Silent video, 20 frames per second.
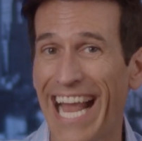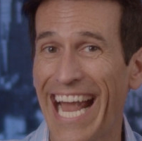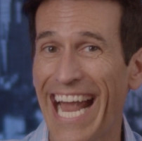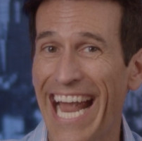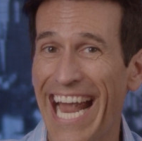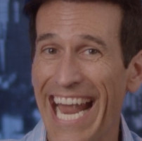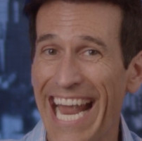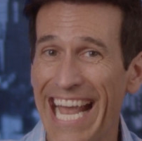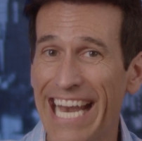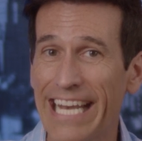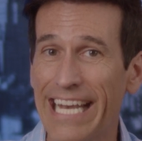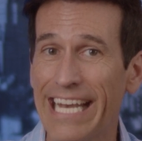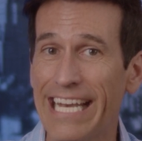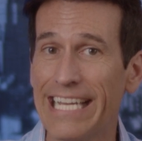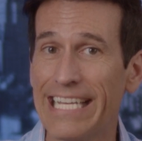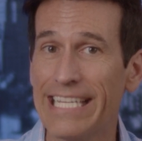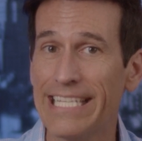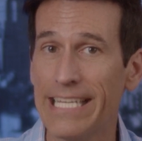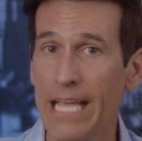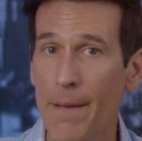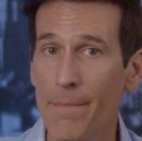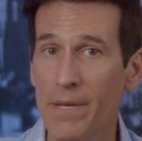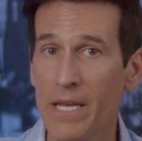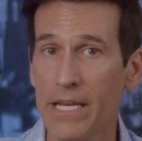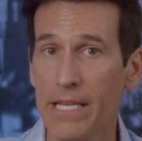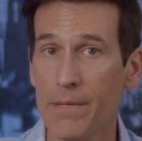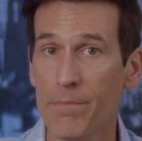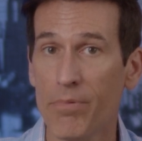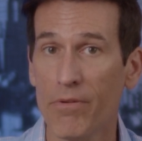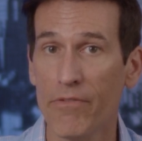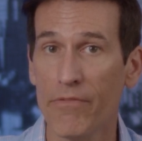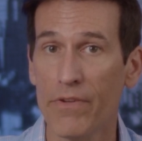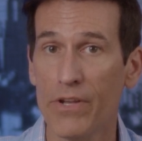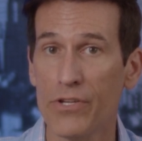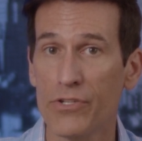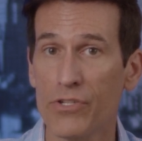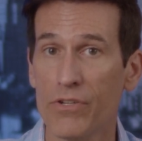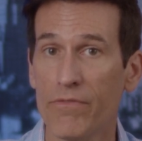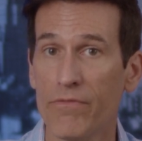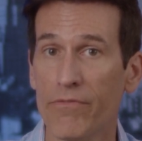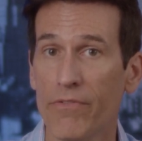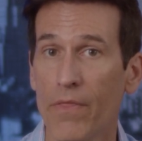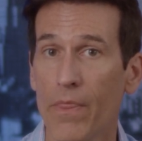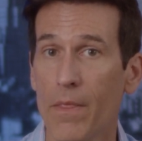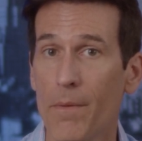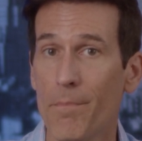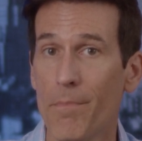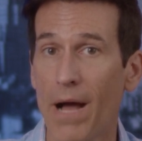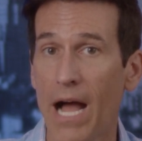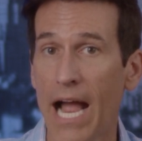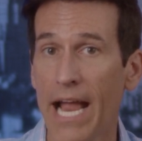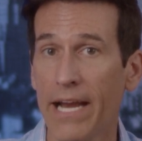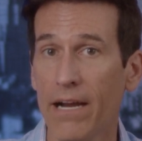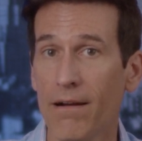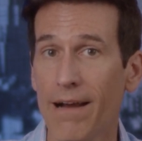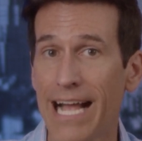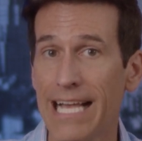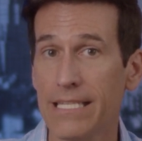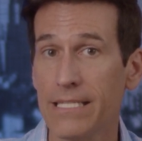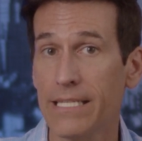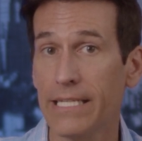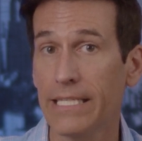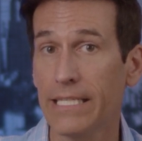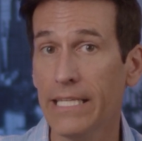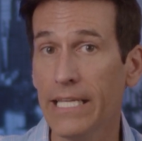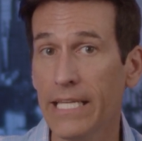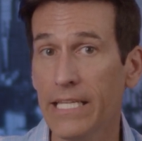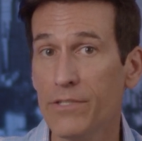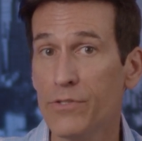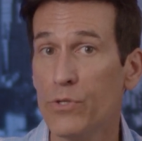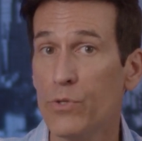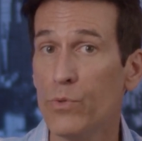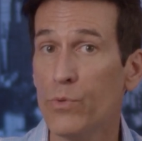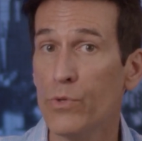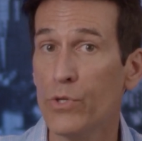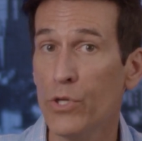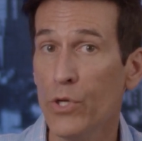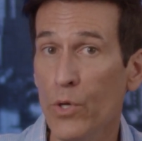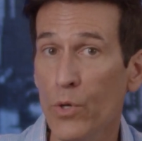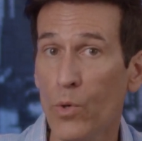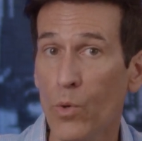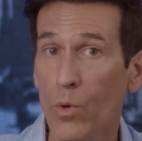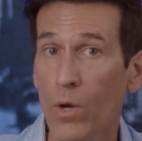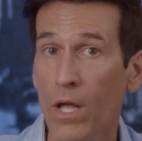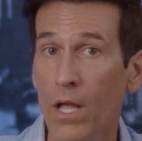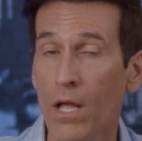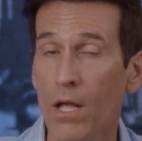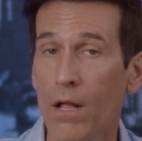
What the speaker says: and an indemnity provision from the buyer assignee to you.